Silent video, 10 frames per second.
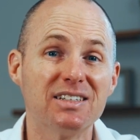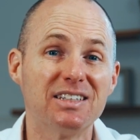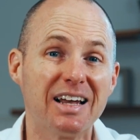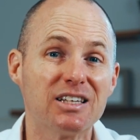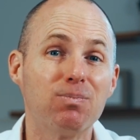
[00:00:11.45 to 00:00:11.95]

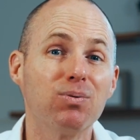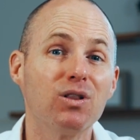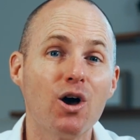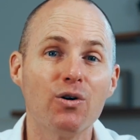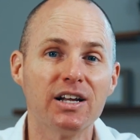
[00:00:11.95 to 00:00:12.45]
is the
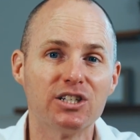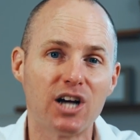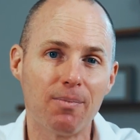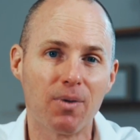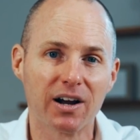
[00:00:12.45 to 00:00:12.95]
exploding
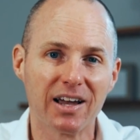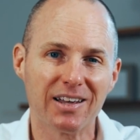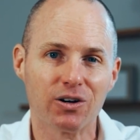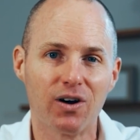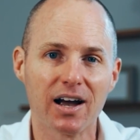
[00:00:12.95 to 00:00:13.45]
job market
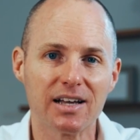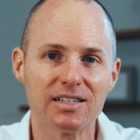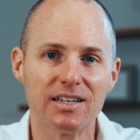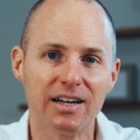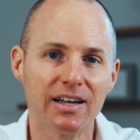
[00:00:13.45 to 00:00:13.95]
in the Rocket
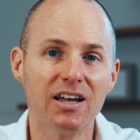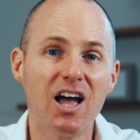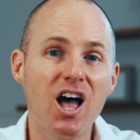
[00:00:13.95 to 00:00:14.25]
City.